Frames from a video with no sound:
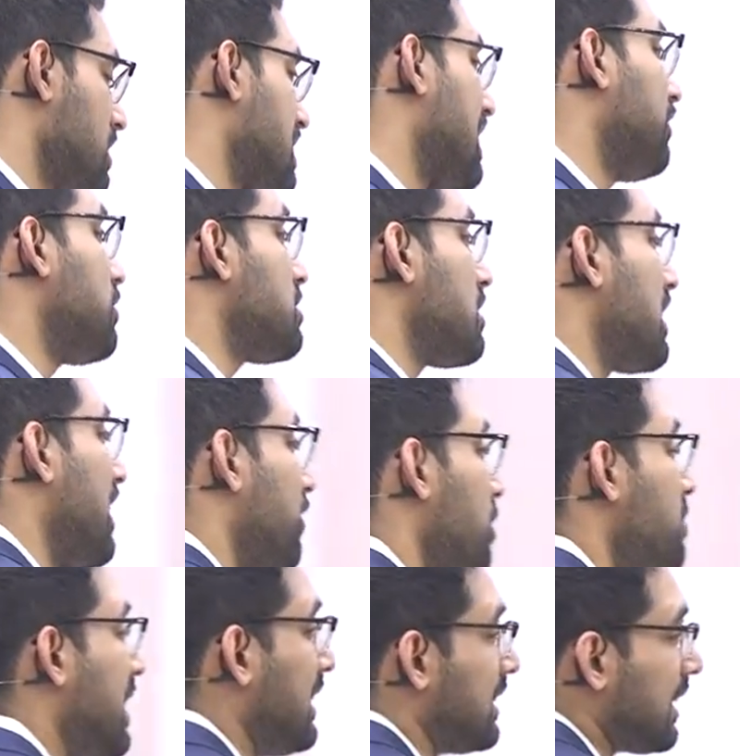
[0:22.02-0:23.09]
Cover to
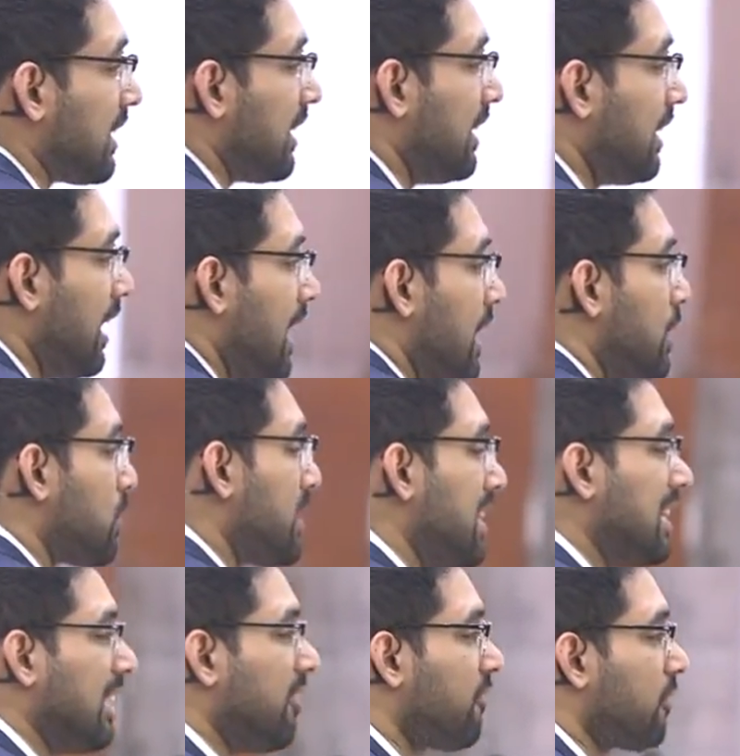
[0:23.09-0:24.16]
cover, basically
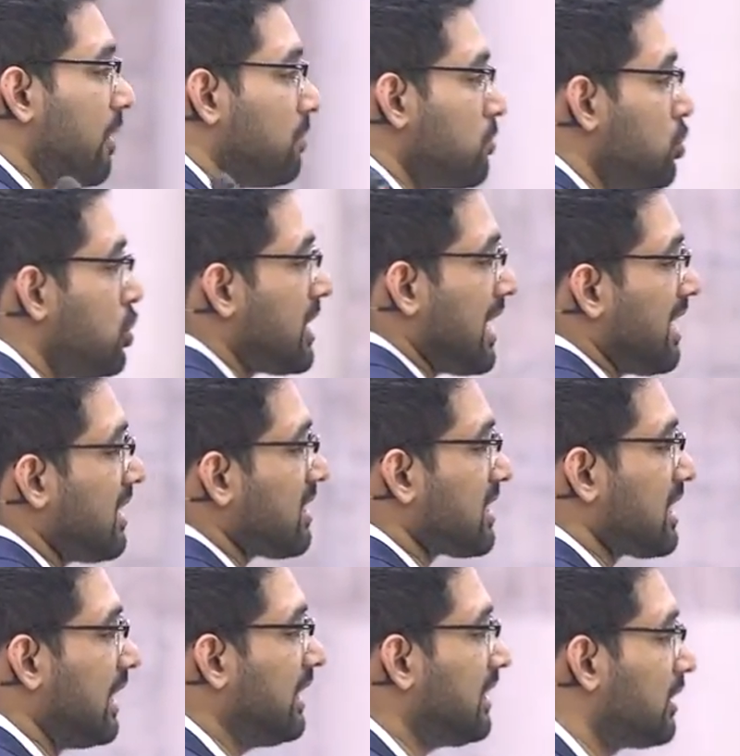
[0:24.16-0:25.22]
reading from
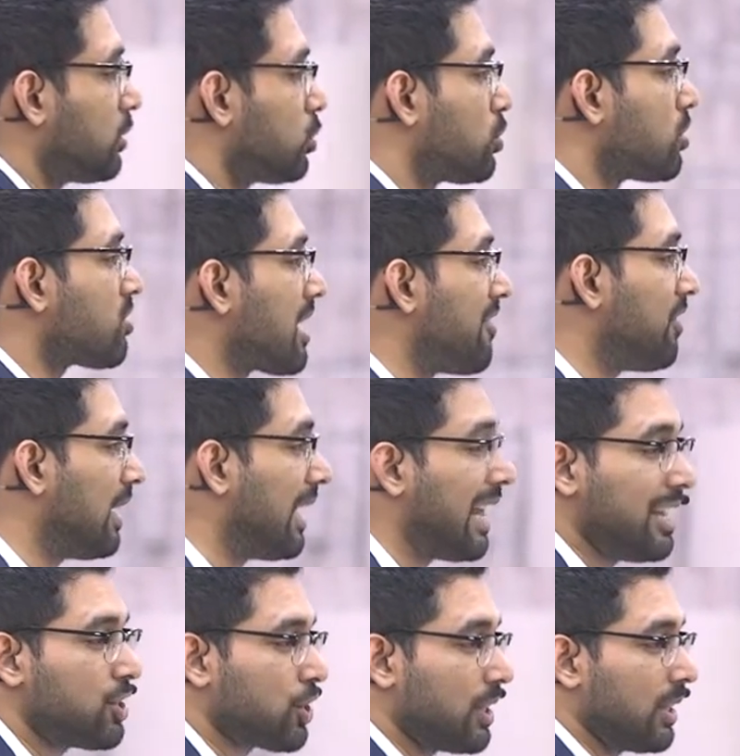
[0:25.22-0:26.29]
Genesis to
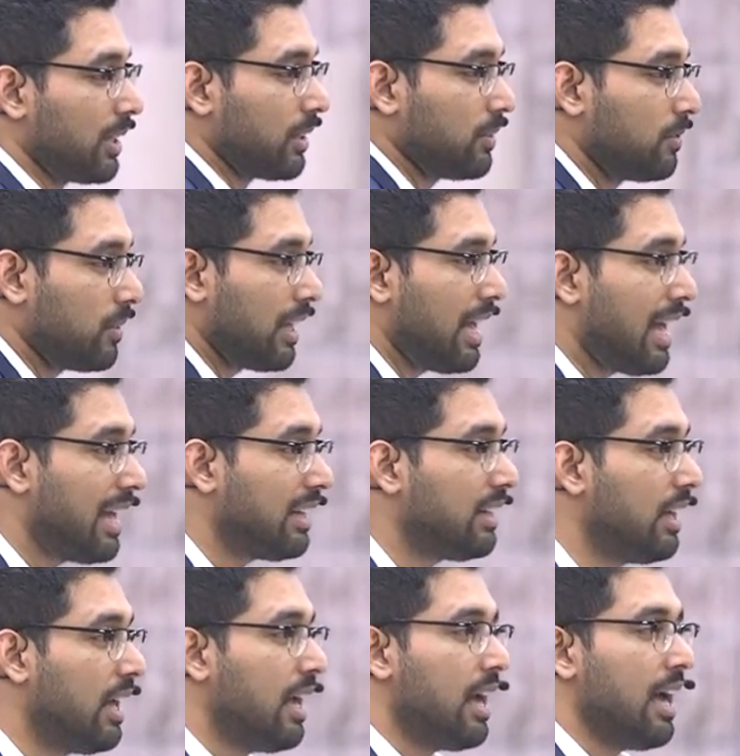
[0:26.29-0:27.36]
Revelation.
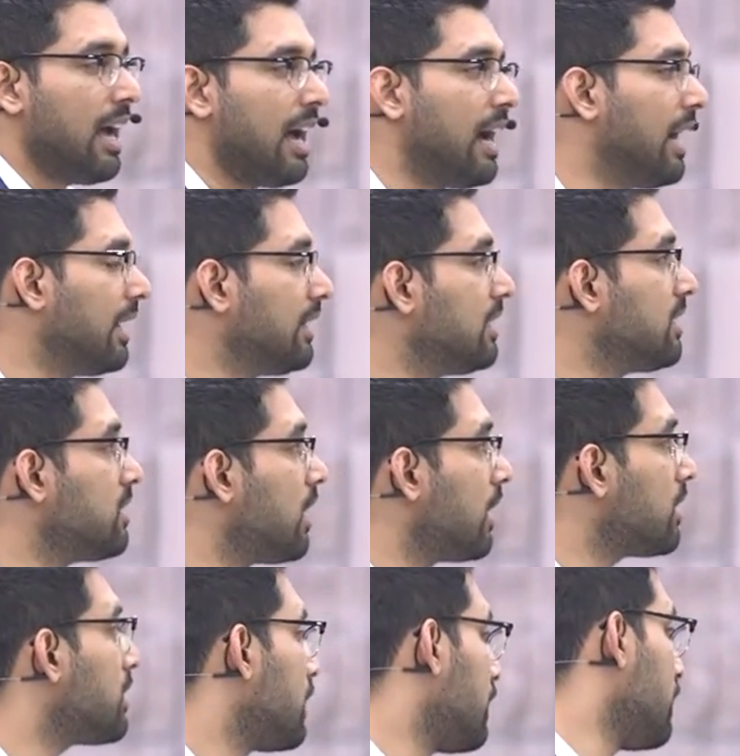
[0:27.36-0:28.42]
And
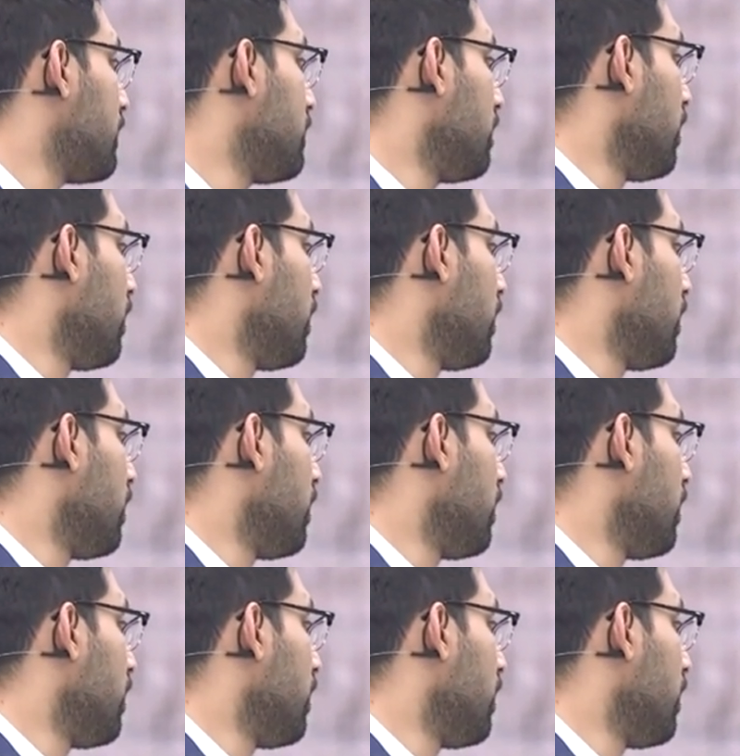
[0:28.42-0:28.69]
you